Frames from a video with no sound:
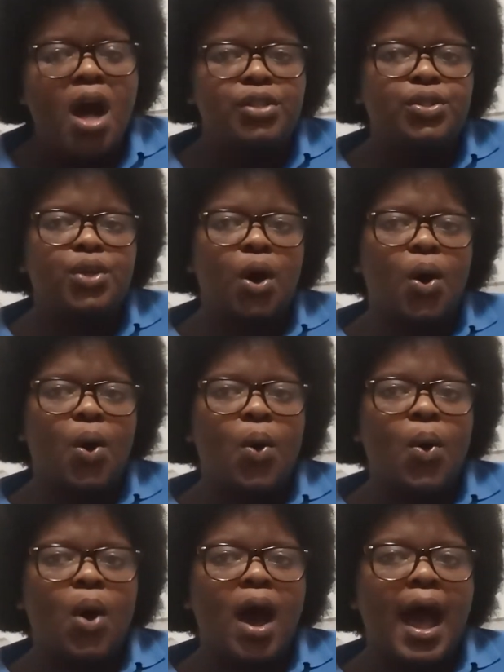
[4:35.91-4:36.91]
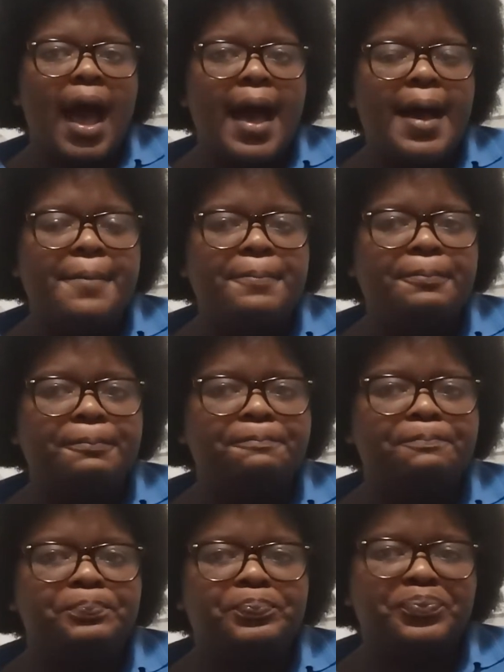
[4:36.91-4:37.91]
So,
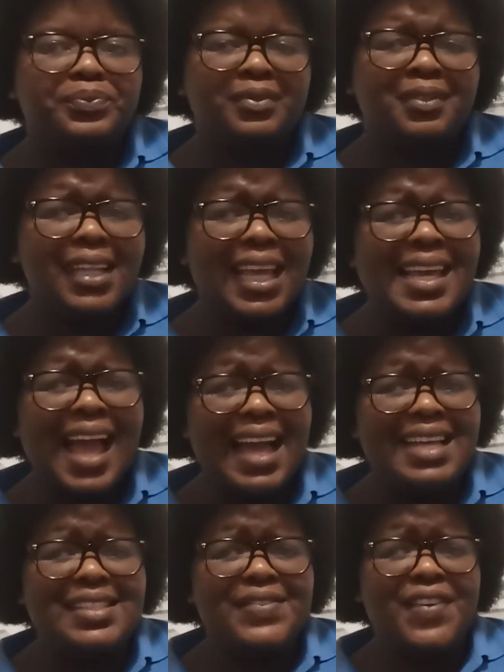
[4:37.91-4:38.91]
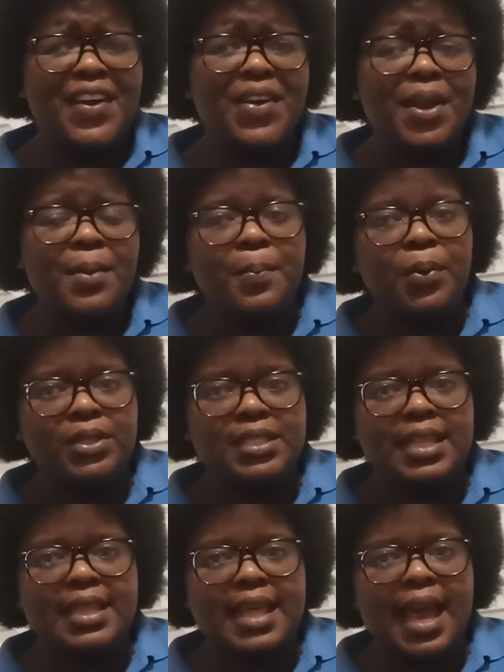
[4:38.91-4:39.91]
yeah, it's very
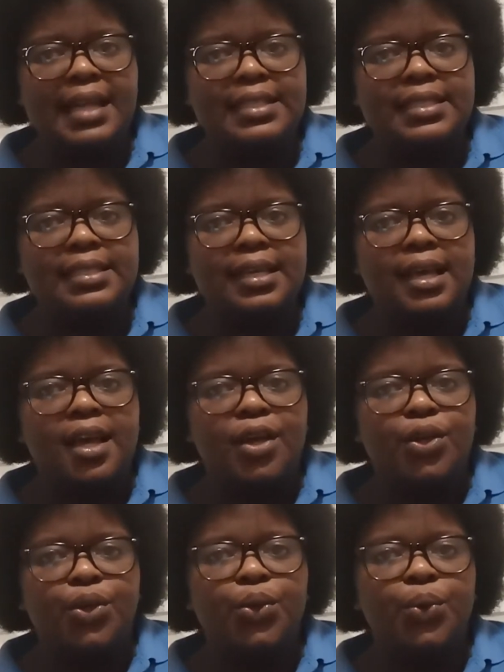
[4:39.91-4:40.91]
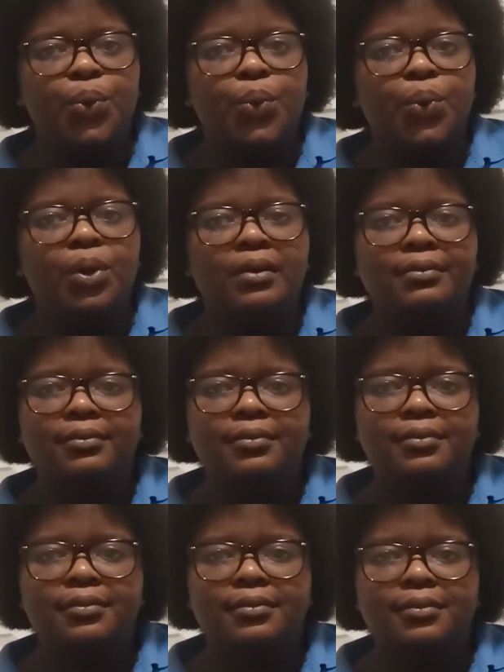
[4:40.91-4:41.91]
important that you
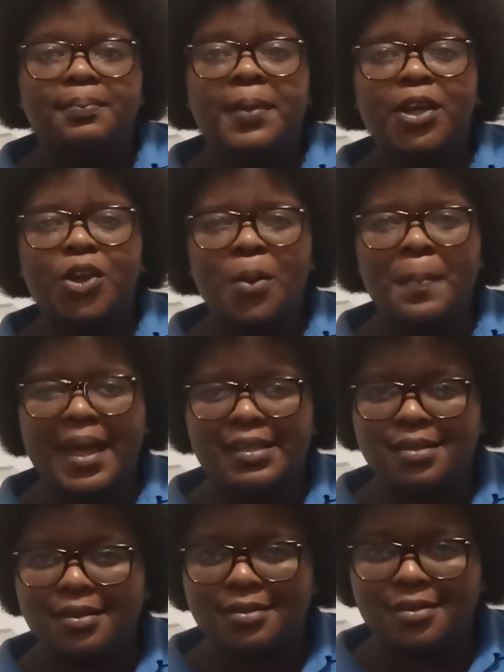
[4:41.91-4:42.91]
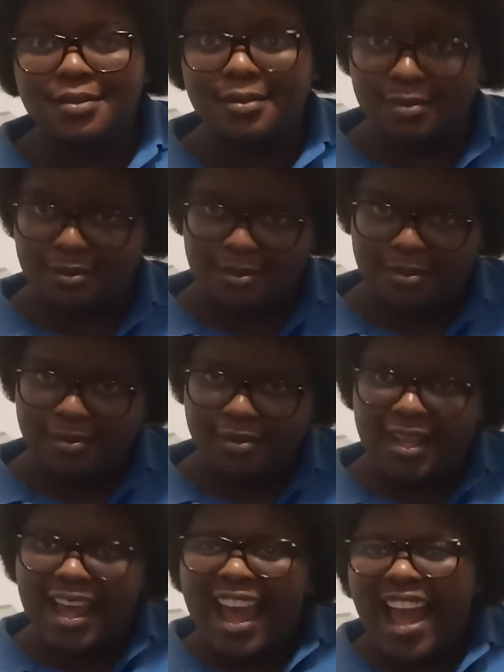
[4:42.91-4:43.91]
pick your battles
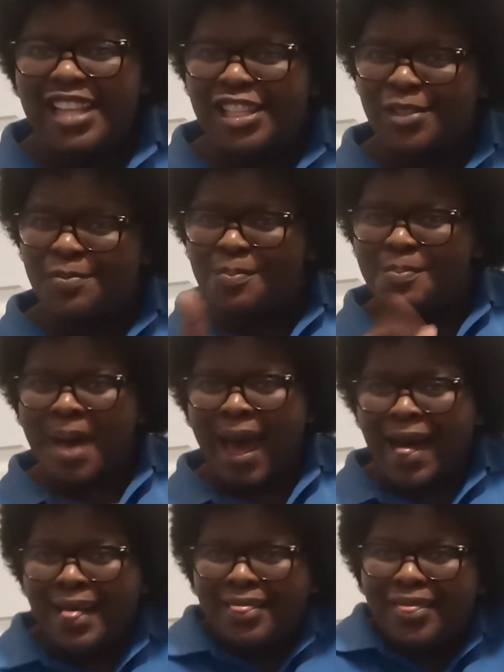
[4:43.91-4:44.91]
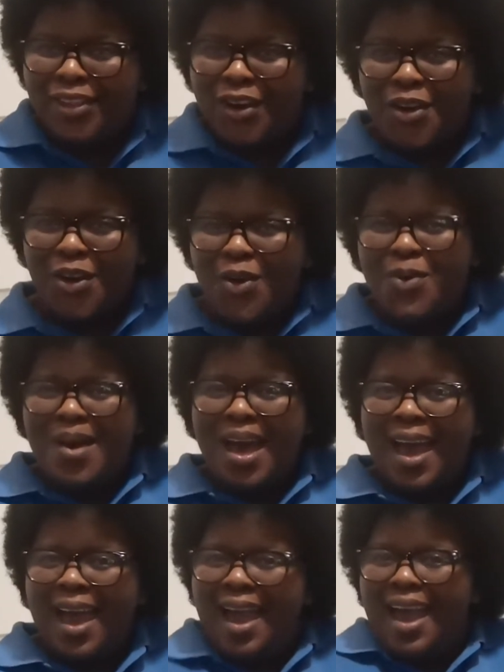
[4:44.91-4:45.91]
and smile through
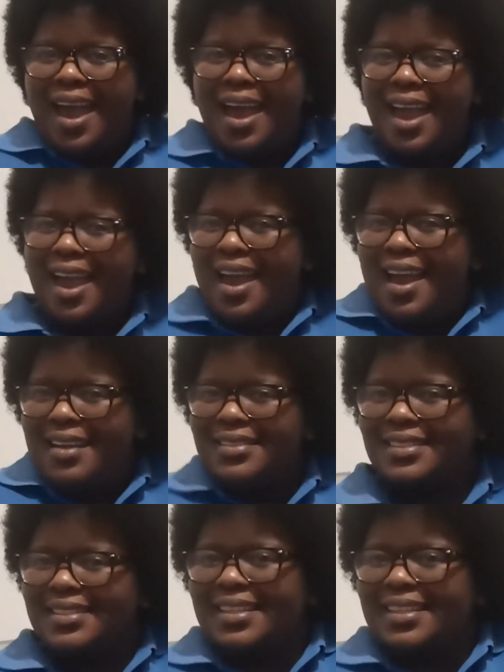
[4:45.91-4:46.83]
it.